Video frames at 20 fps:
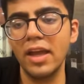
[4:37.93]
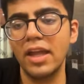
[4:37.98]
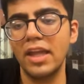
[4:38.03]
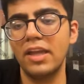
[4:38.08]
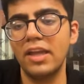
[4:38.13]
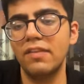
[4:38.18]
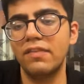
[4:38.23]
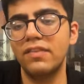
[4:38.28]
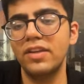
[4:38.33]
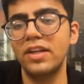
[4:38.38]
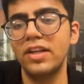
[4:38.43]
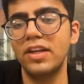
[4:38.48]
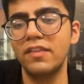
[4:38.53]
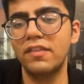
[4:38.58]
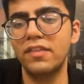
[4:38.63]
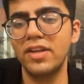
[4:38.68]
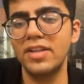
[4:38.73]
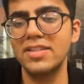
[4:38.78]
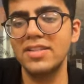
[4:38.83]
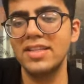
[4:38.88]
if the
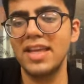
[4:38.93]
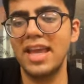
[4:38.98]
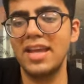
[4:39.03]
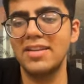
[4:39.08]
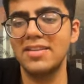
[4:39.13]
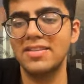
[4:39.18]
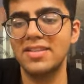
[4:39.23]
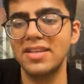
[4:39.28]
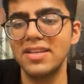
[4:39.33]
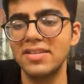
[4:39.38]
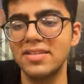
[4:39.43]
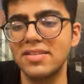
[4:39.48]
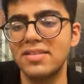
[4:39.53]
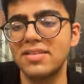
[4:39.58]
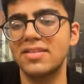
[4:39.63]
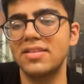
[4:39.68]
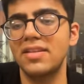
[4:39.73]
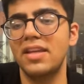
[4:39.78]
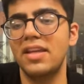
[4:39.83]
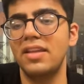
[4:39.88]
difference
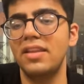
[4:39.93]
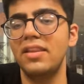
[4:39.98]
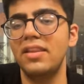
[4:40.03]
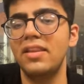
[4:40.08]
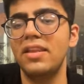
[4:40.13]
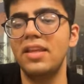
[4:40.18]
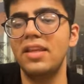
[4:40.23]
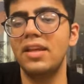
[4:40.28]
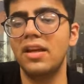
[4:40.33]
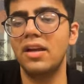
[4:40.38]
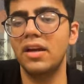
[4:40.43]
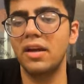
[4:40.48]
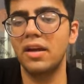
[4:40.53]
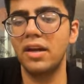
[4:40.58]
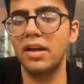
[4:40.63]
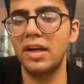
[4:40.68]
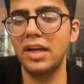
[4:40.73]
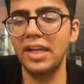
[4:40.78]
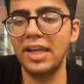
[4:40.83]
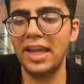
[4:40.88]
exists in the
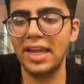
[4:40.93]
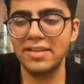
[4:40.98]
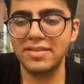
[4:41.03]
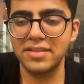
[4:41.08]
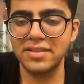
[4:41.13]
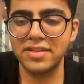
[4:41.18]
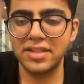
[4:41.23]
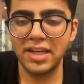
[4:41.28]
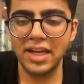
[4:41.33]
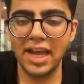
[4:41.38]
currently existing